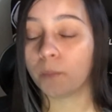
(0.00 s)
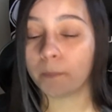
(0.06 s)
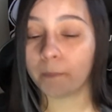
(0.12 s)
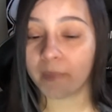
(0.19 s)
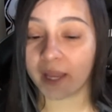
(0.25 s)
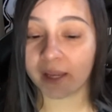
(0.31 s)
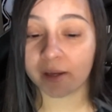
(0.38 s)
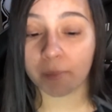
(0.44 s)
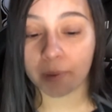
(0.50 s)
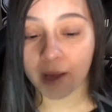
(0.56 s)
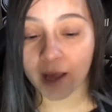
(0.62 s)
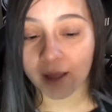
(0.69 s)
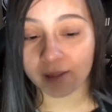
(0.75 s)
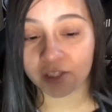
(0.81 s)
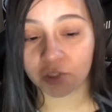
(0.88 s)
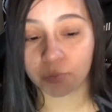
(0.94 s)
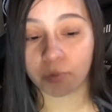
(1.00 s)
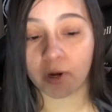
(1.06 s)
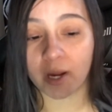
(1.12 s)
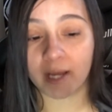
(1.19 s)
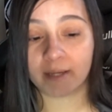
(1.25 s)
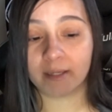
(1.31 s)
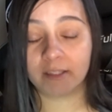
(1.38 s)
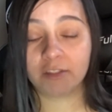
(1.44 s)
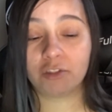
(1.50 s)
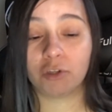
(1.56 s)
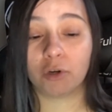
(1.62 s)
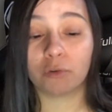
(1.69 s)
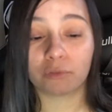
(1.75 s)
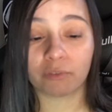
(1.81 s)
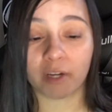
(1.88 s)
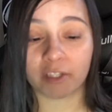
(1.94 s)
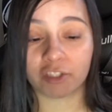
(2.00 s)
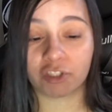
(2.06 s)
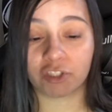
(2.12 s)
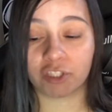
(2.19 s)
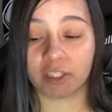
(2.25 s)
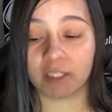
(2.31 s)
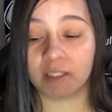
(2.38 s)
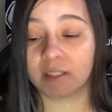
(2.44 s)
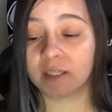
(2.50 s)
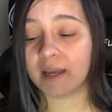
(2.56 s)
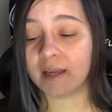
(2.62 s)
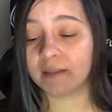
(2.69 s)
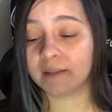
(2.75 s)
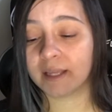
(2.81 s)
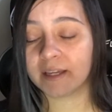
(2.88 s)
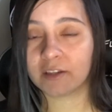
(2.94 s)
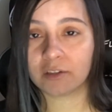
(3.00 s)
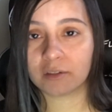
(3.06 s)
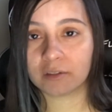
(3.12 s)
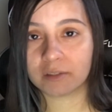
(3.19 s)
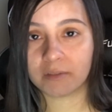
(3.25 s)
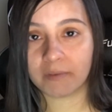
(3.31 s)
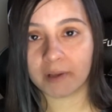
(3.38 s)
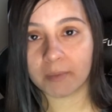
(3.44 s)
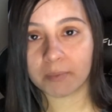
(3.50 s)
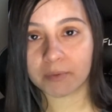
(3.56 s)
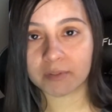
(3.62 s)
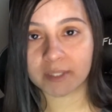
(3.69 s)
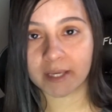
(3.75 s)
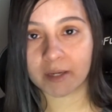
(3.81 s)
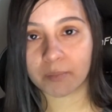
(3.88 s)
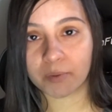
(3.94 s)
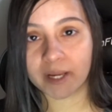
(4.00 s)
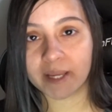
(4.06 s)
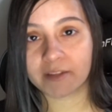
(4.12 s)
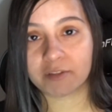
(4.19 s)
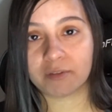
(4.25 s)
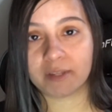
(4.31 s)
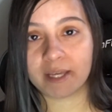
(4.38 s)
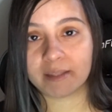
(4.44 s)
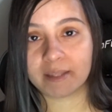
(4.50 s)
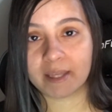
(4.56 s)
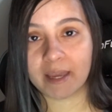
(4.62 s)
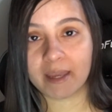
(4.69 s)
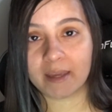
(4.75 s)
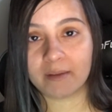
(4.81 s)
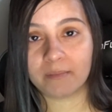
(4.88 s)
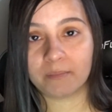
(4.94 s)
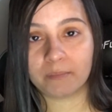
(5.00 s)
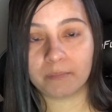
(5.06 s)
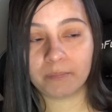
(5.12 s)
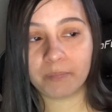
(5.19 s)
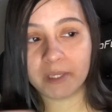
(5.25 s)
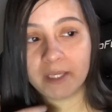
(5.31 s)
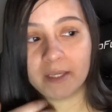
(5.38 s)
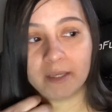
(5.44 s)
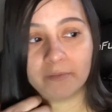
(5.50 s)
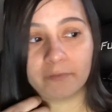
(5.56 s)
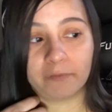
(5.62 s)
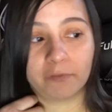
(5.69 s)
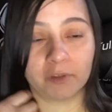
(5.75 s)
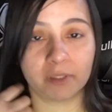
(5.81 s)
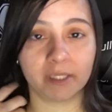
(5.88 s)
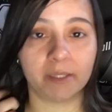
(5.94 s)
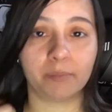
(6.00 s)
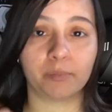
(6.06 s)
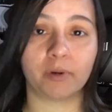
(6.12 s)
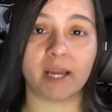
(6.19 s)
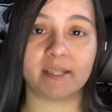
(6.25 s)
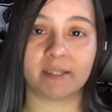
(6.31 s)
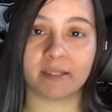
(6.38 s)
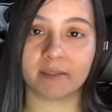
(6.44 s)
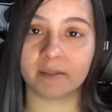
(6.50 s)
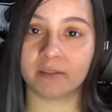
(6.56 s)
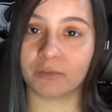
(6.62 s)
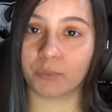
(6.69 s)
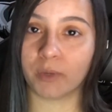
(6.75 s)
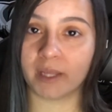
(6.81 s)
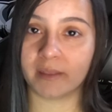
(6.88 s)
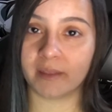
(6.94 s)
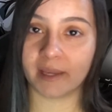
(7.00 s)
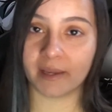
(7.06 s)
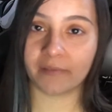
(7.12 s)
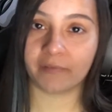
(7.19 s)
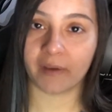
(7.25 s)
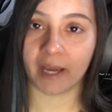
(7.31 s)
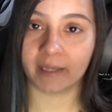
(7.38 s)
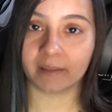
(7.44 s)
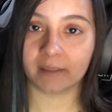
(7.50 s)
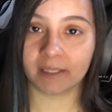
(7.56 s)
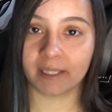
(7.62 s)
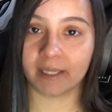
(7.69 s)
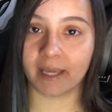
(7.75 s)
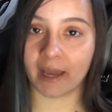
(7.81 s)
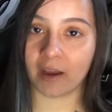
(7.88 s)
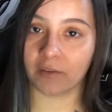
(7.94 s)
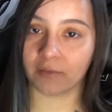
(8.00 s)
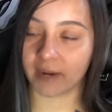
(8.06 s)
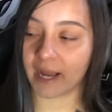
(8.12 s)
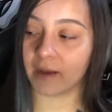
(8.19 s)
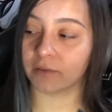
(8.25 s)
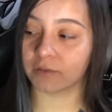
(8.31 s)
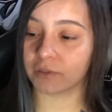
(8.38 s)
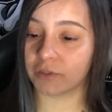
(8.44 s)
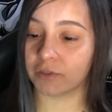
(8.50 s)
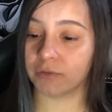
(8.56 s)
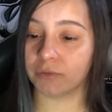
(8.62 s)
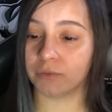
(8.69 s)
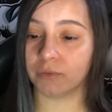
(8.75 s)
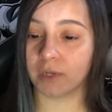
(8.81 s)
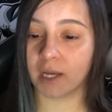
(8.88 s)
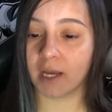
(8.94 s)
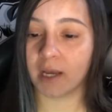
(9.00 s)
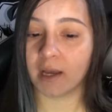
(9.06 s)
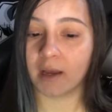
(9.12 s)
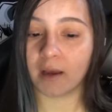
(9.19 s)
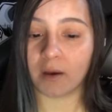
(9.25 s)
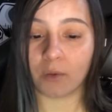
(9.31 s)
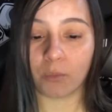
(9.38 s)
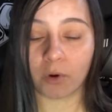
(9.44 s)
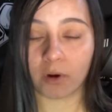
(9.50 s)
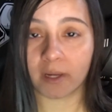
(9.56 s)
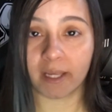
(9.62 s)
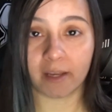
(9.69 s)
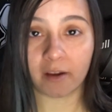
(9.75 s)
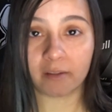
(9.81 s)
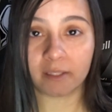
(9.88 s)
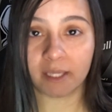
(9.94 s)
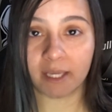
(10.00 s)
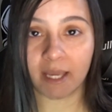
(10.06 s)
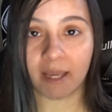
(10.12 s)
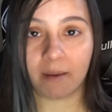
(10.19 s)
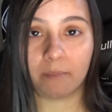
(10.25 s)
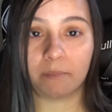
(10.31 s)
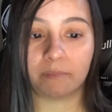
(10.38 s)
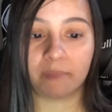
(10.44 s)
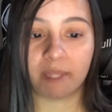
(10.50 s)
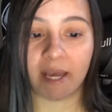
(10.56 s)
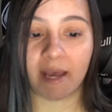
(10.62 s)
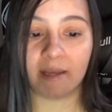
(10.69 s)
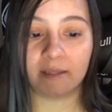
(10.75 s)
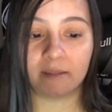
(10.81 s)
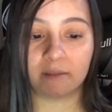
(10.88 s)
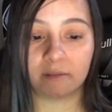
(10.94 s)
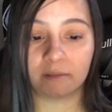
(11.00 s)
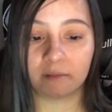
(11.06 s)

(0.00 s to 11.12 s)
Make a polished product, don't rush it, and let your developers get a break so that they can be fully present when they finally get around to working on the game that